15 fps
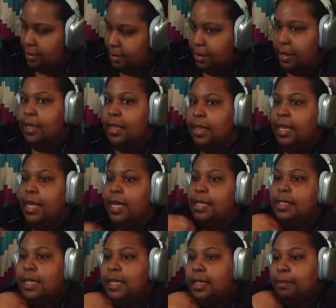Let's
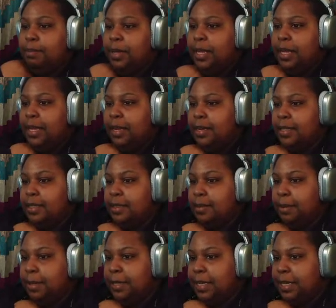see. The booking
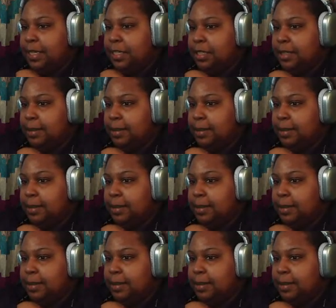consultations